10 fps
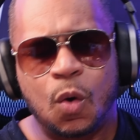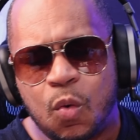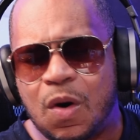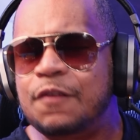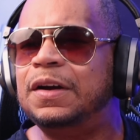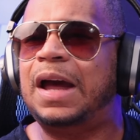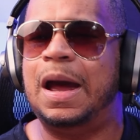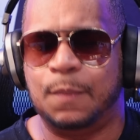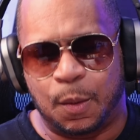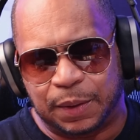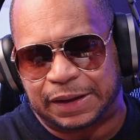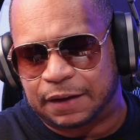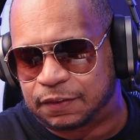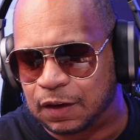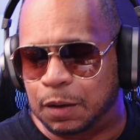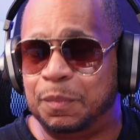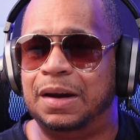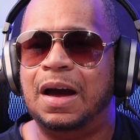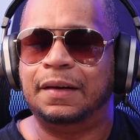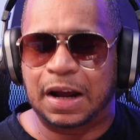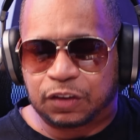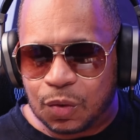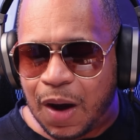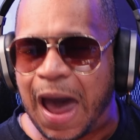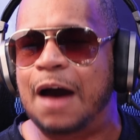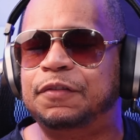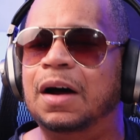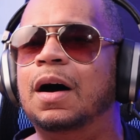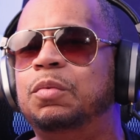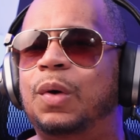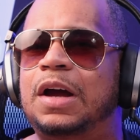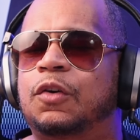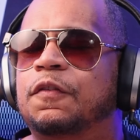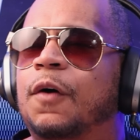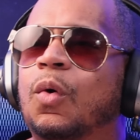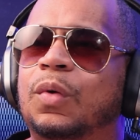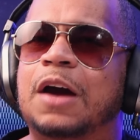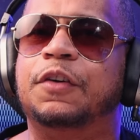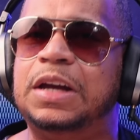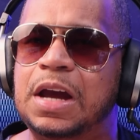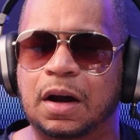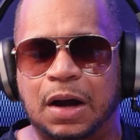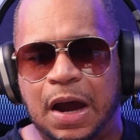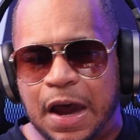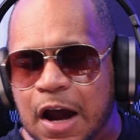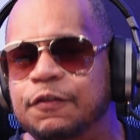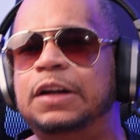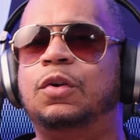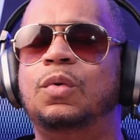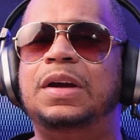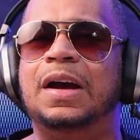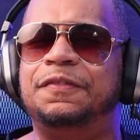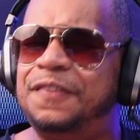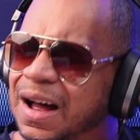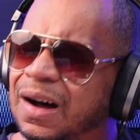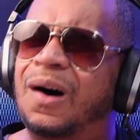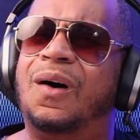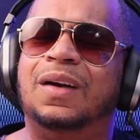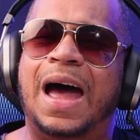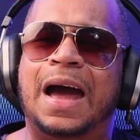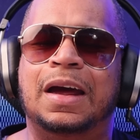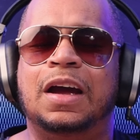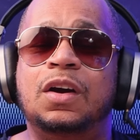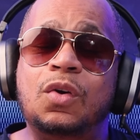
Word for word: Whoever came up with that sentiment that you have to upgrade your phone every year, every two years? Fuck all that.